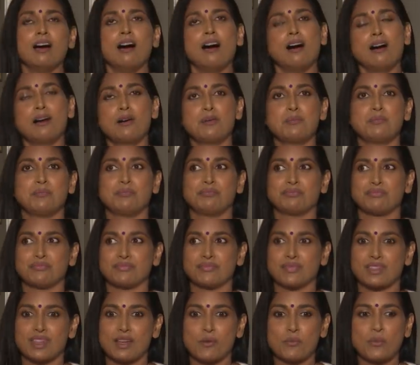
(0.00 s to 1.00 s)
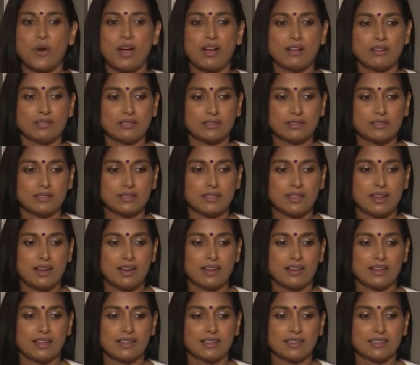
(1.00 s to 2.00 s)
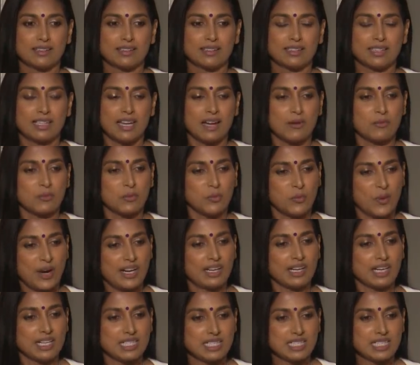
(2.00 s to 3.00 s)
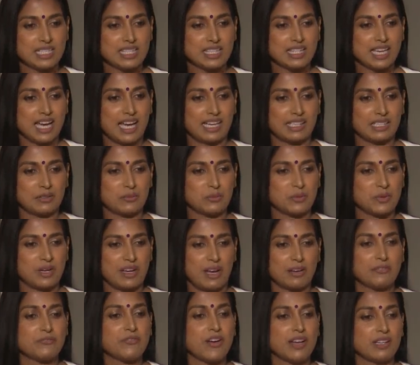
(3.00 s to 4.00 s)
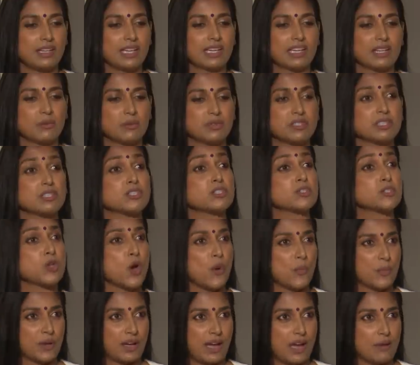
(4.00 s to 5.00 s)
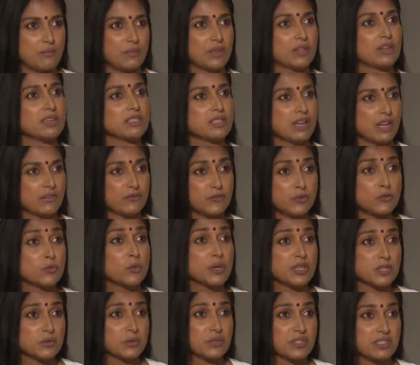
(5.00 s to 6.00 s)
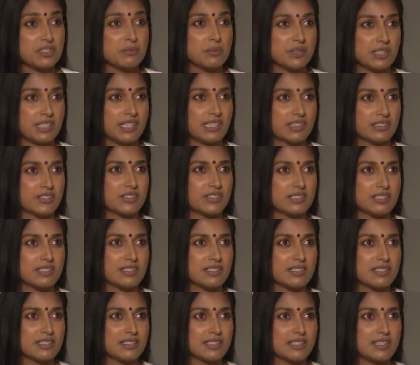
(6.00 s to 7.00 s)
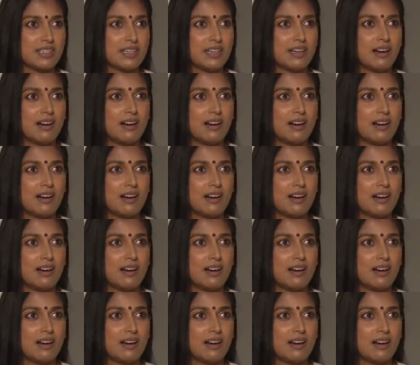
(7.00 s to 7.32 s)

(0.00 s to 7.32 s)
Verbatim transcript: um well when I did that, I felt like it was a stopgap because I've always wanted to be an actress. Okay.